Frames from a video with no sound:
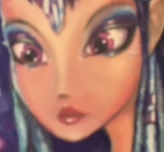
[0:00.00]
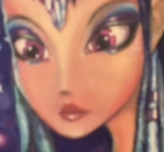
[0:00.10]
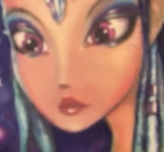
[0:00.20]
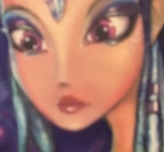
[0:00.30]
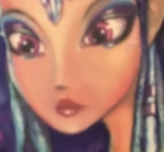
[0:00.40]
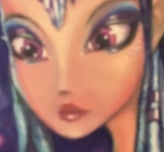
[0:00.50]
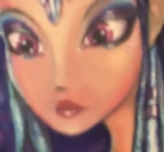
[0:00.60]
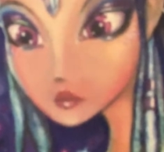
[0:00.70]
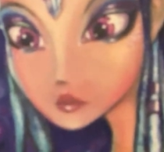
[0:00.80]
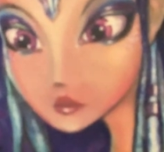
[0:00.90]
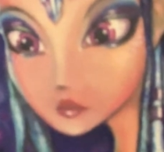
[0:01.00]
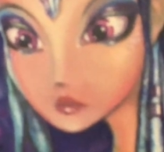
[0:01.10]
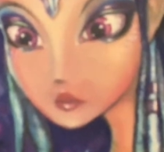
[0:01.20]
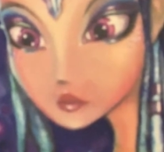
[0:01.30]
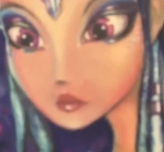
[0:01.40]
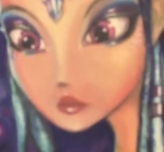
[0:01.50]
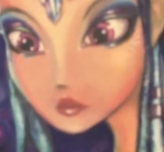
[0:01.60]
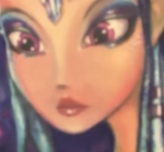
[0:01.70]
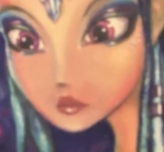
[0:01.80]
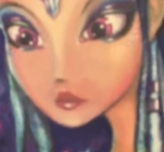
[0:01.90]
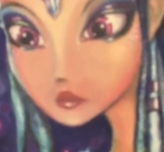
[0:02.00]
She is so beautiful.